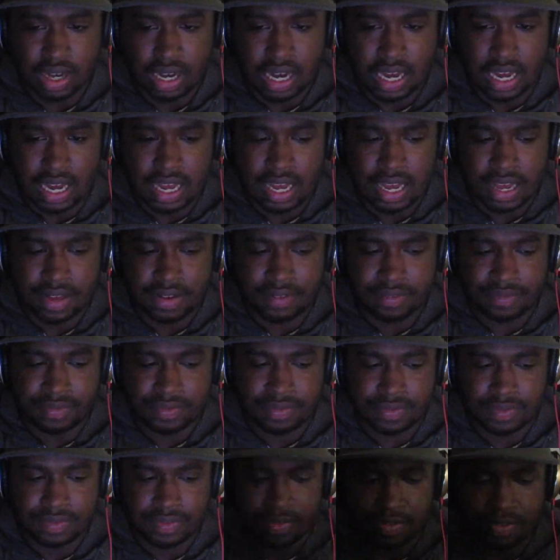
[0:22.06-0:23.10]
I
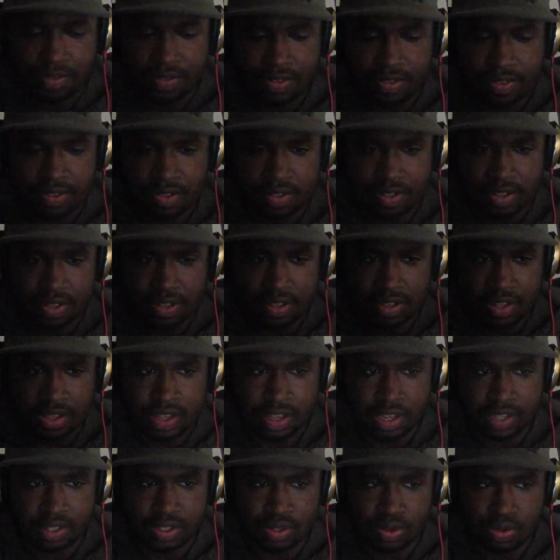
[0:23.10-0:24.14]
have
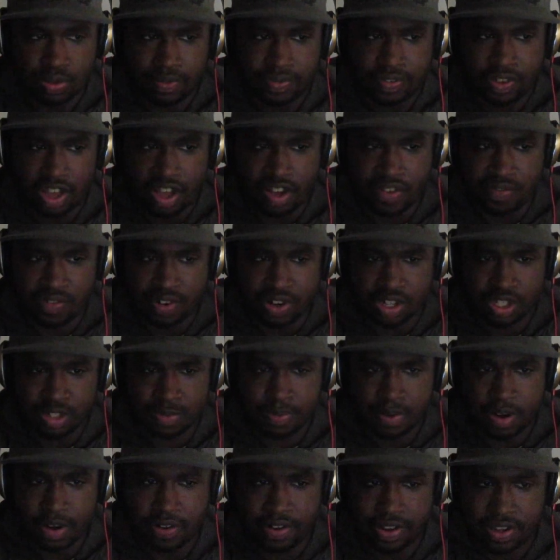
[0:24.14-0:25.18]
yet to have ever
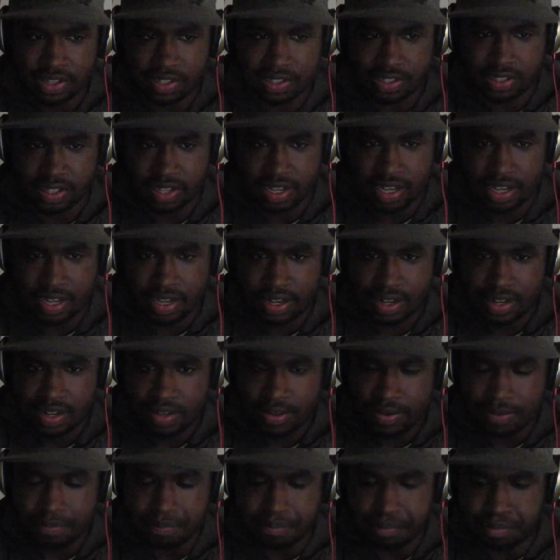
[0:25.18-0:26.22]
experienced
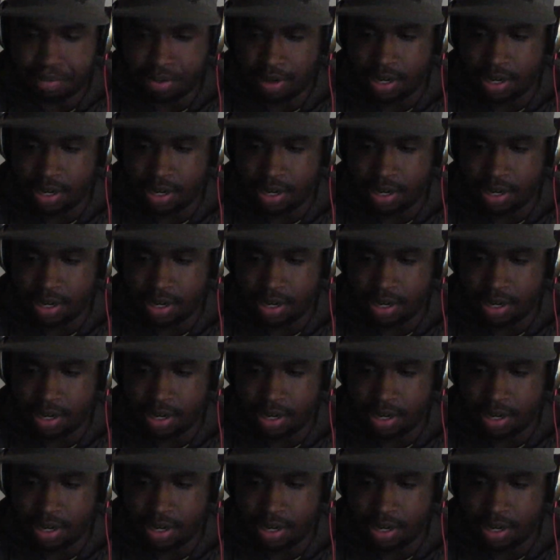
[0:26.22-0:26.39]
that.